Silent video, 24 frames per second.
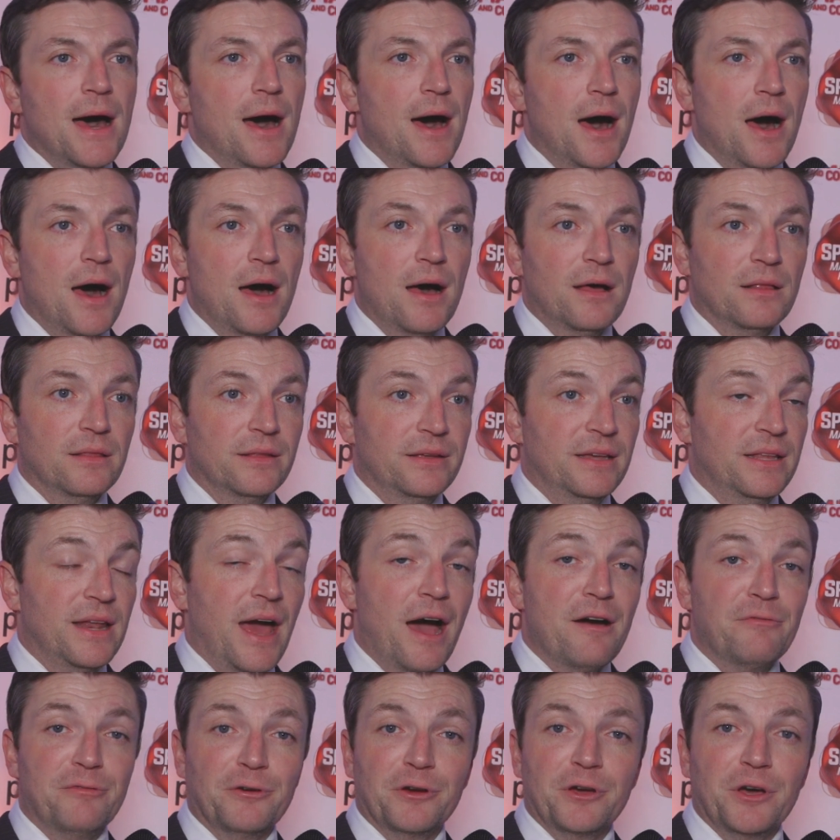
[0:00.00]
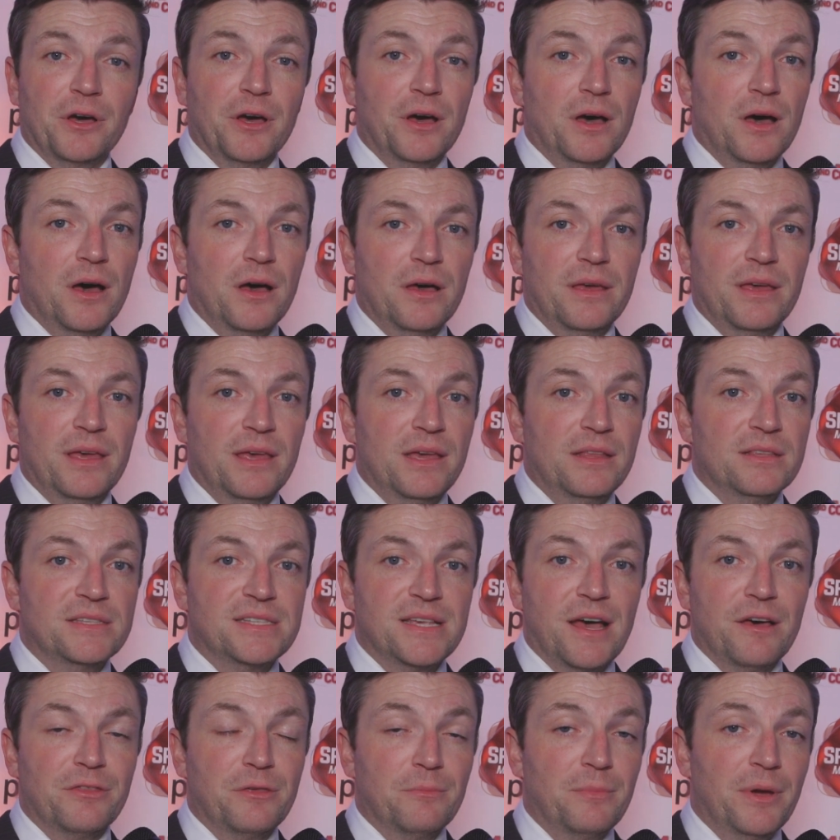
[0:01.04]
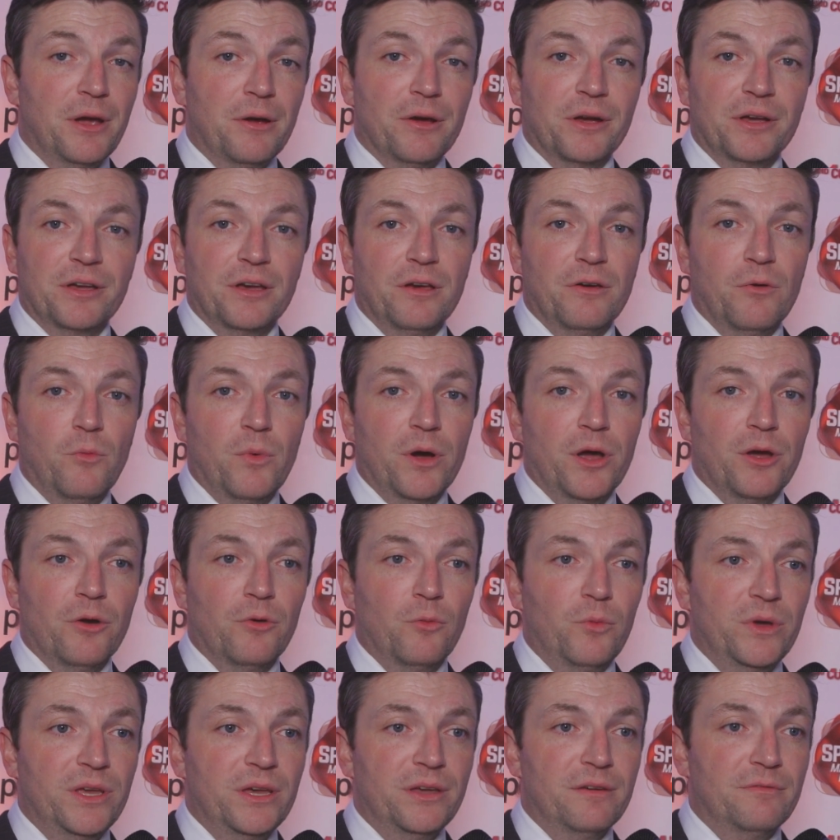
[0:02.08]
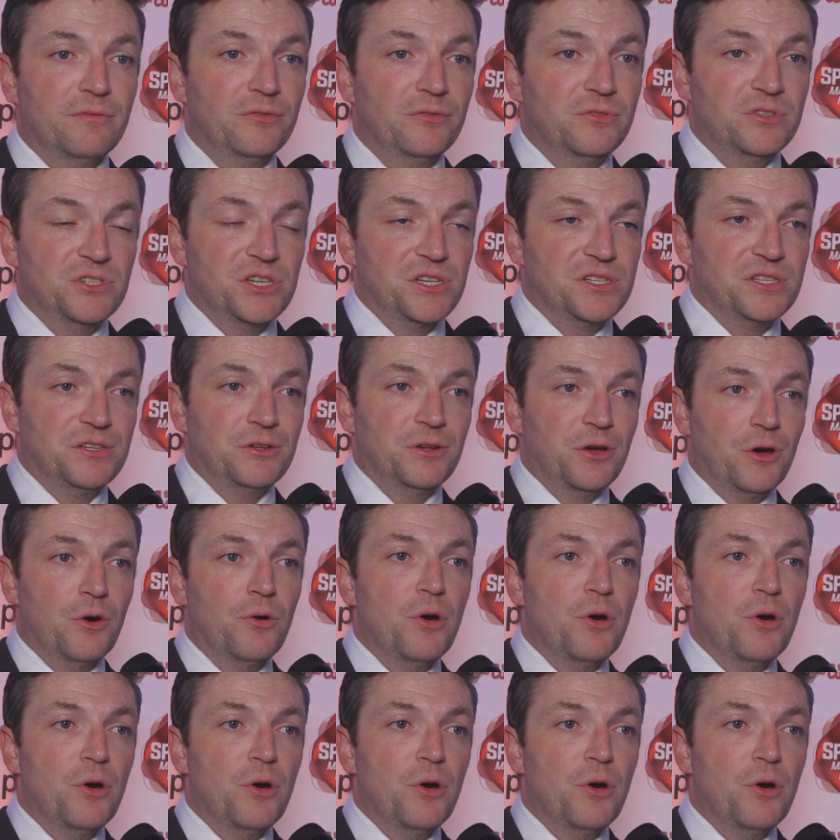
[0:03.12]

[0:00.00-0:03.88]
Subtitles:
in Africa and South America, where we have just